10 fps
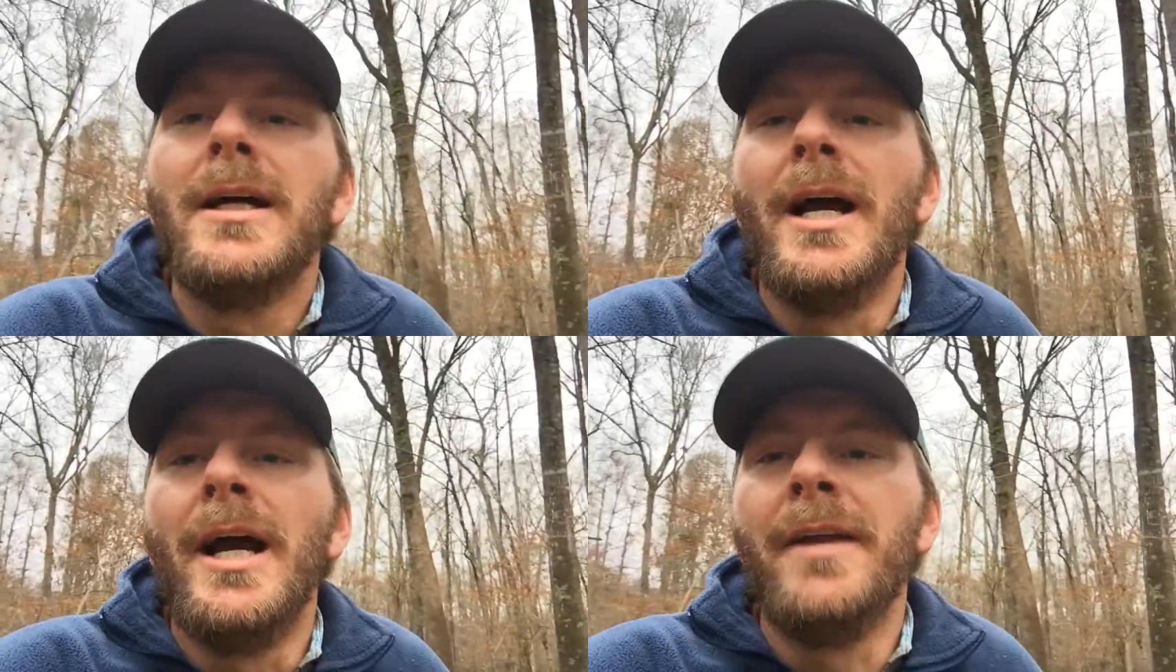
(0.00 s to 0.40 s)

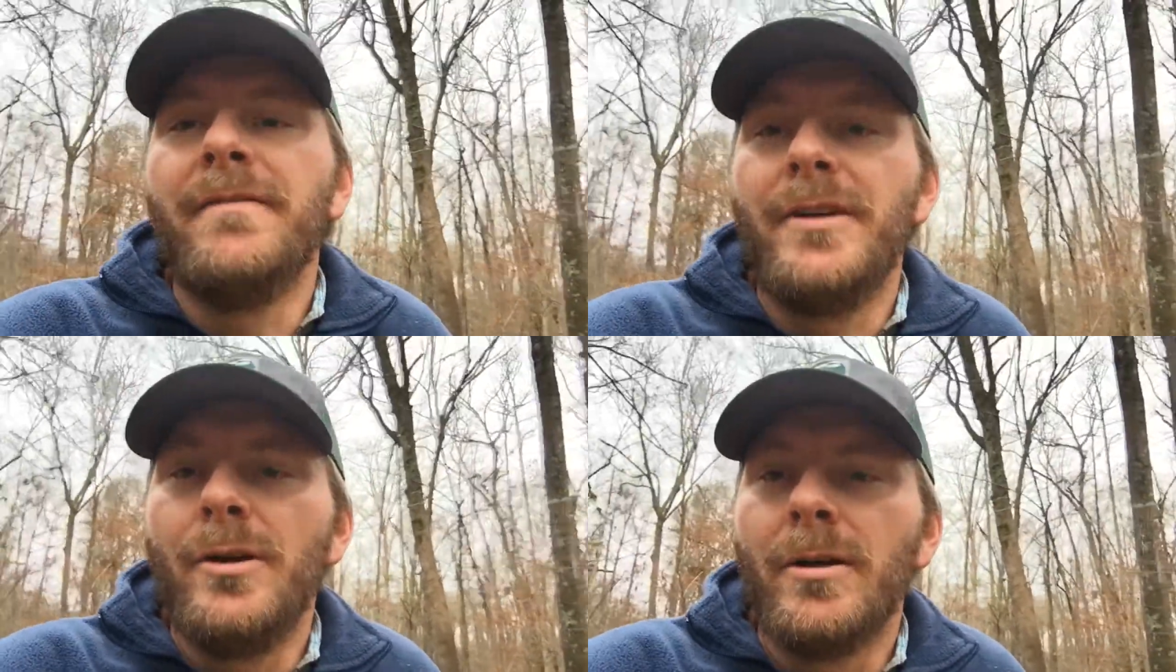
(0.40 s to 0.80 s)
and
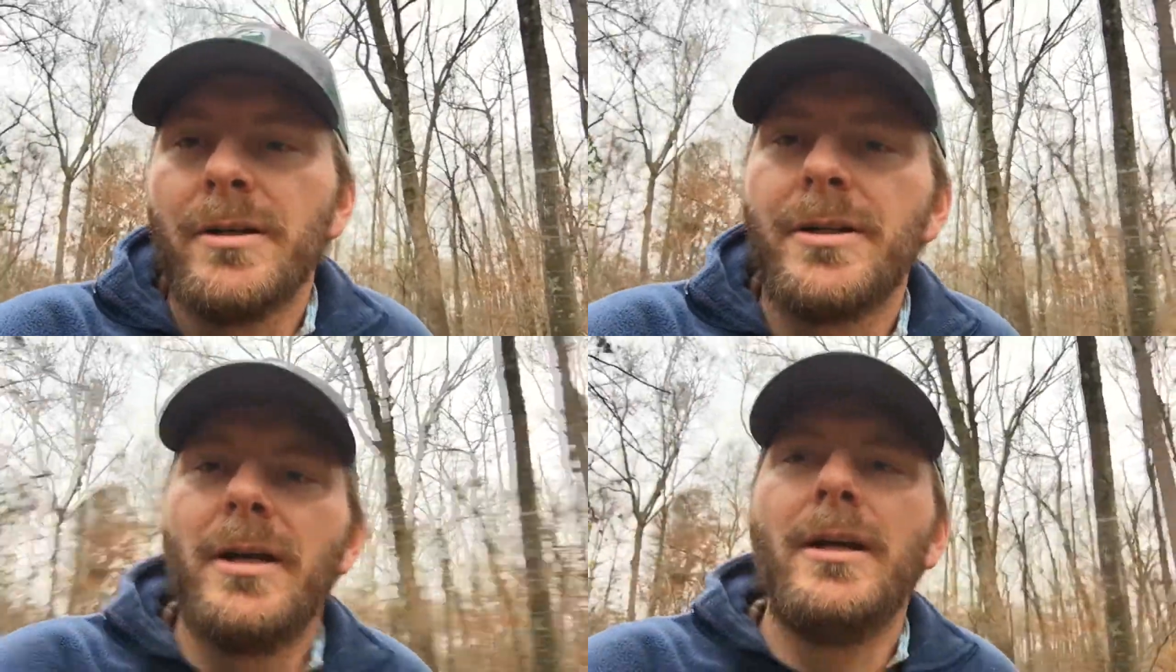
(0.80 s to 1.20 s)

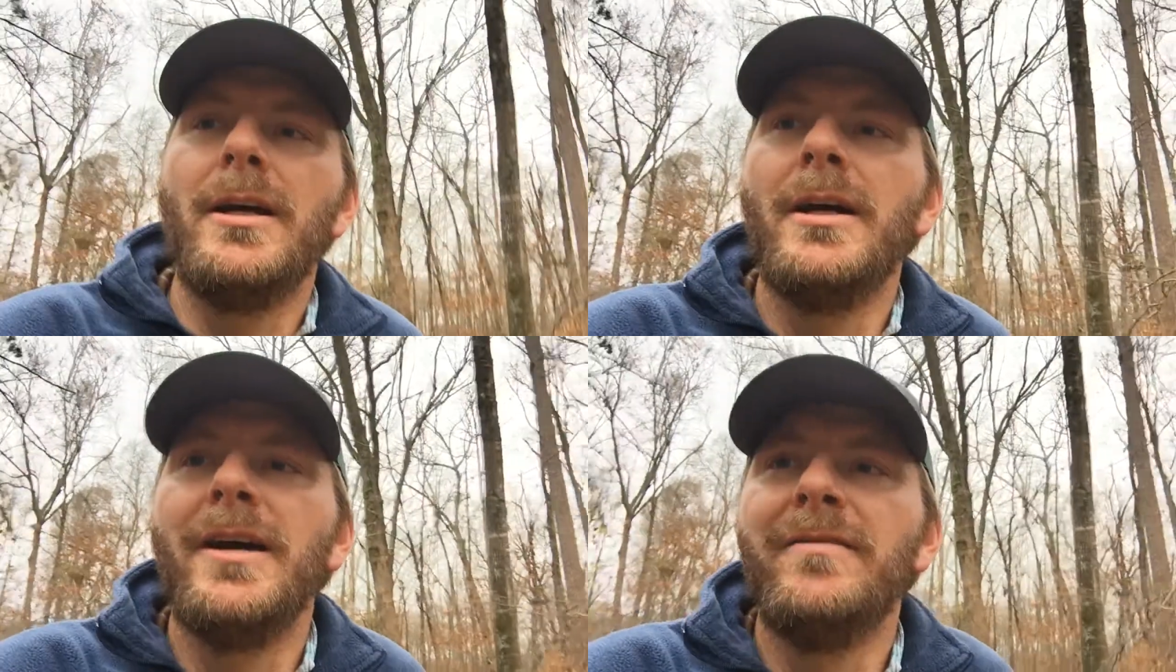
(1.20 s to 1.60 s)
viewers
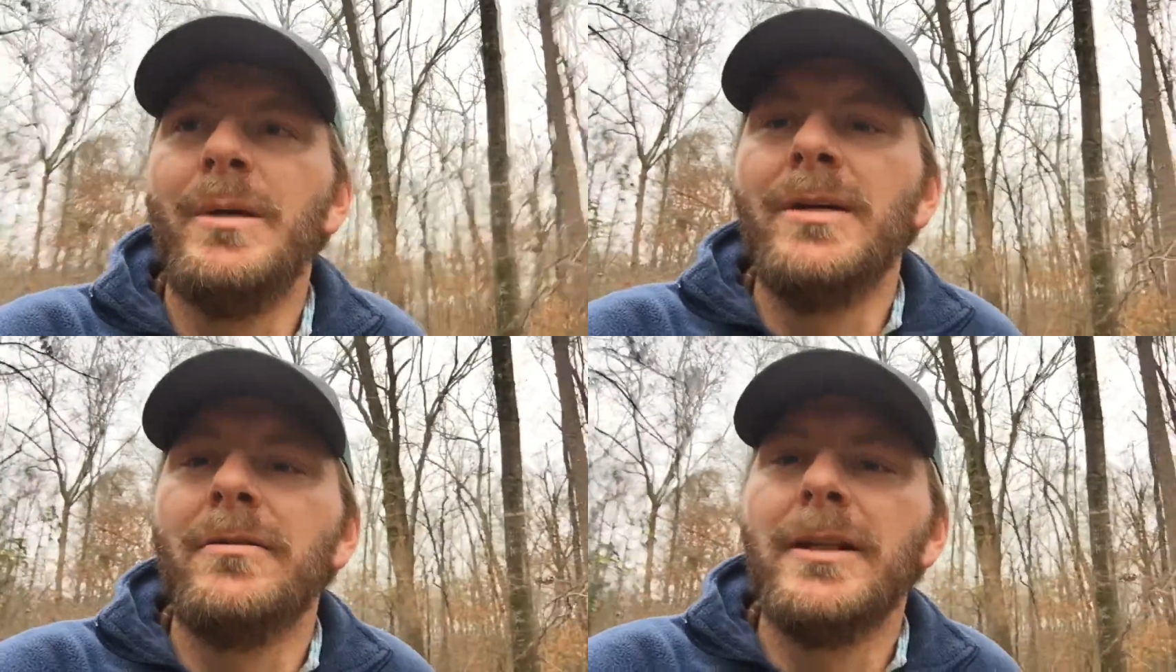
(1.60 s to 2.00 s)
have
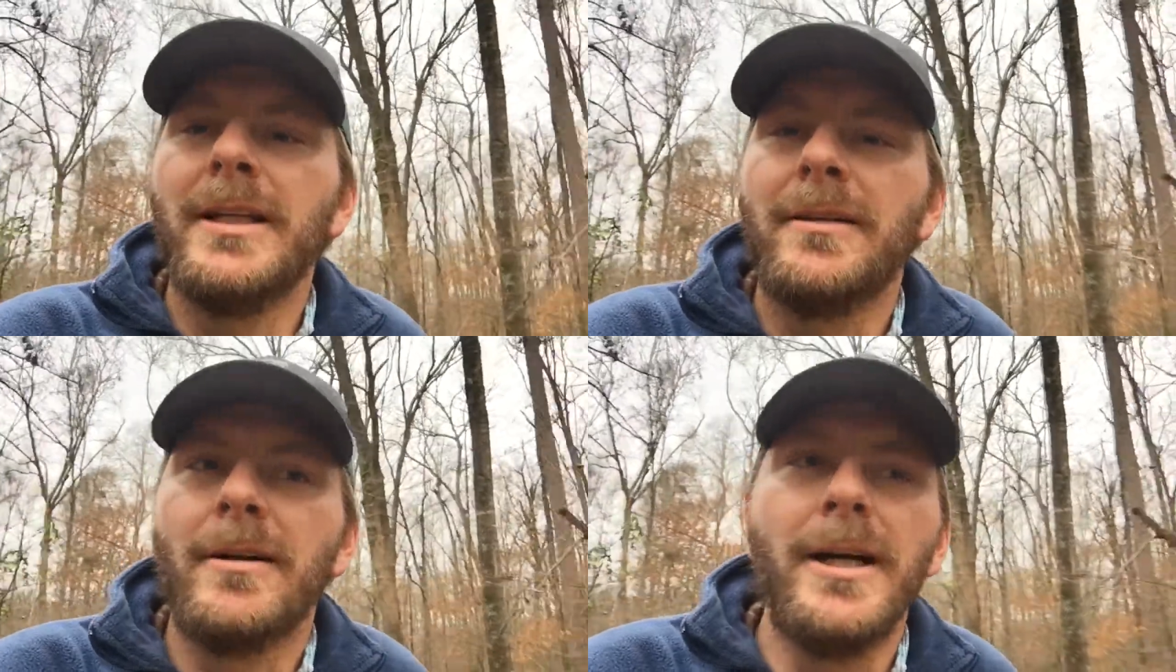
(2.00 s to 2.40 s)
been
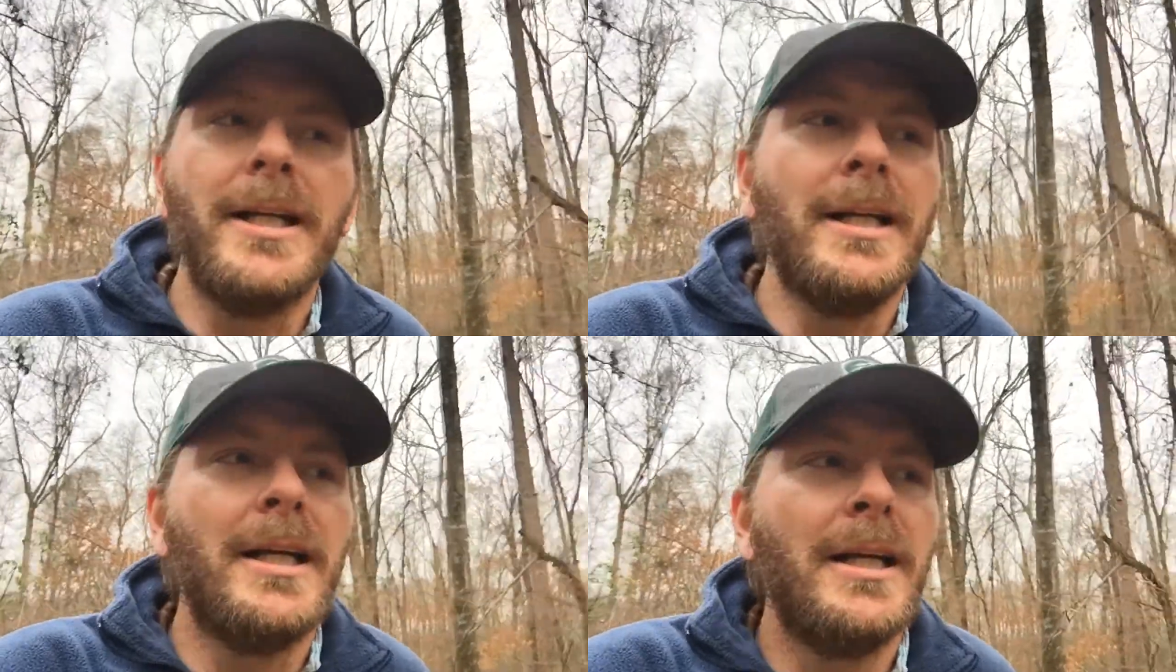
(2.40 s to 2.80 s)
really
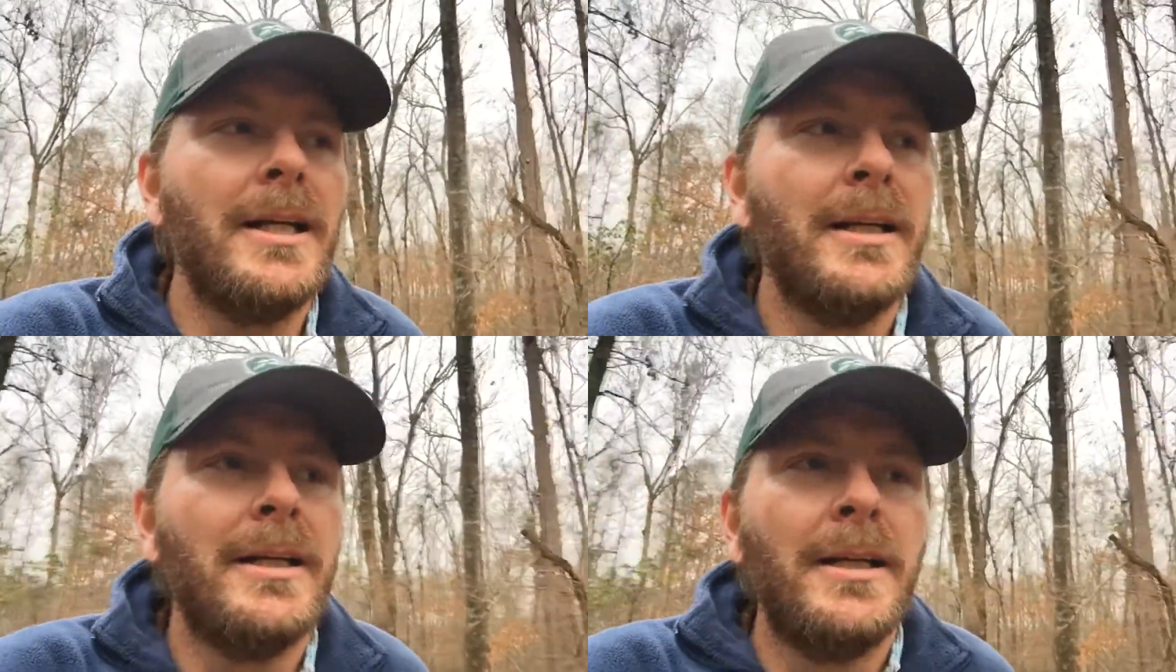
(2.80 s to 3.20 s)
great
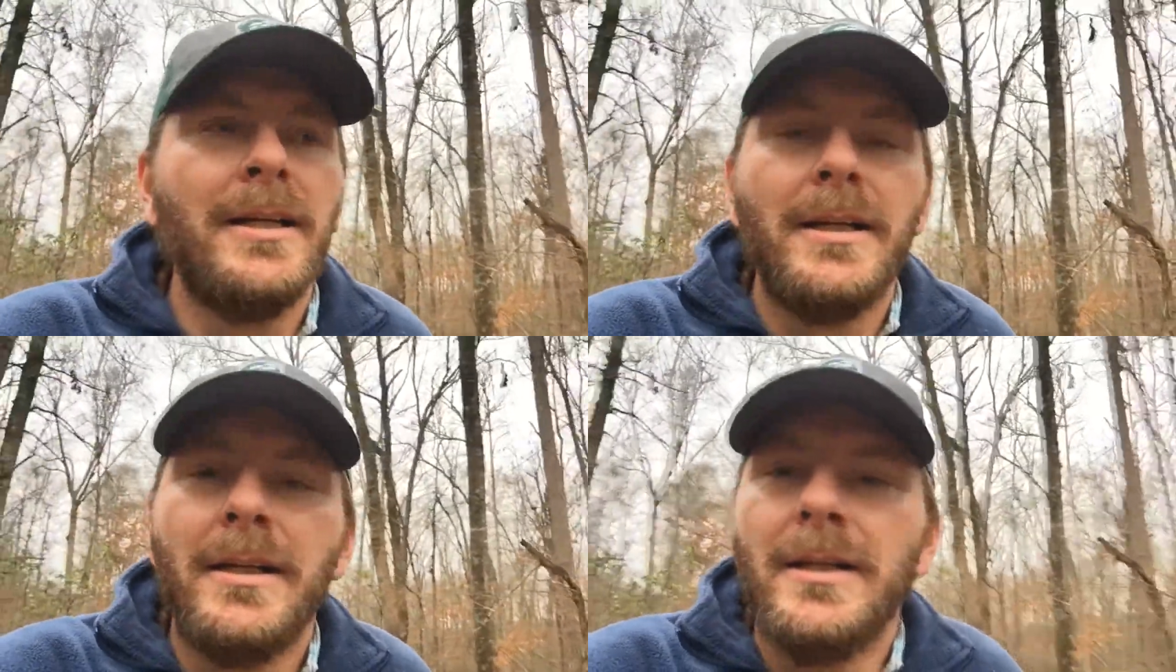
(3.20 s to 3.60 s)

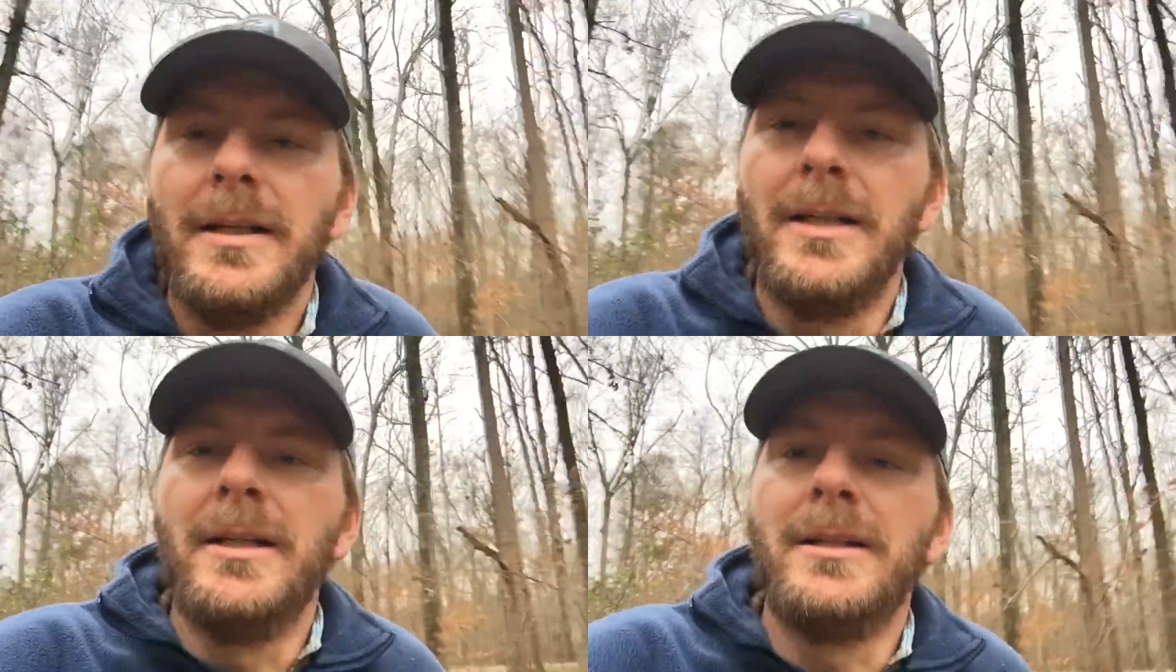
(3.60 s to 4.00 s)

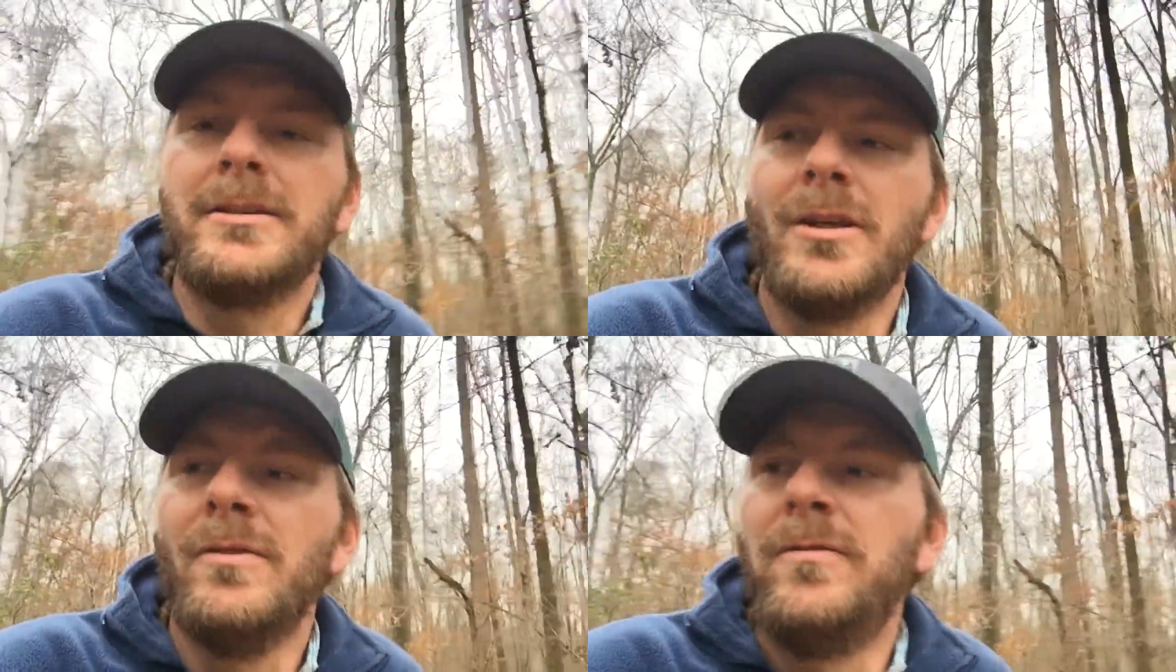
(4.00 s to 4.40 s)
so